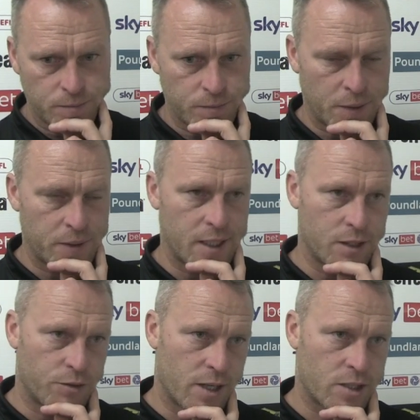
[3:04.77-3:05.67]
maybe
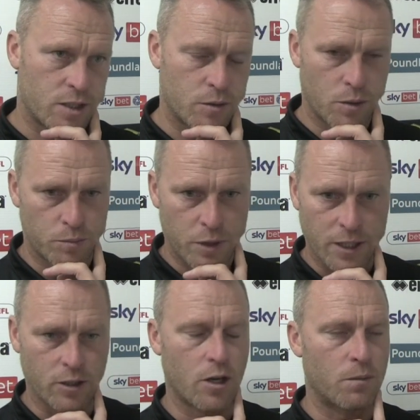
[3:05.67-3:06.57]
need a rest.
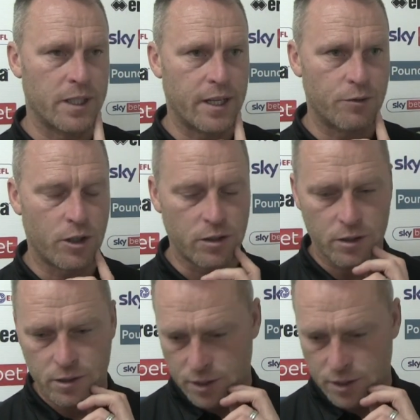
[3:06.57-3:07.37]
Brandon Comley Aimrod,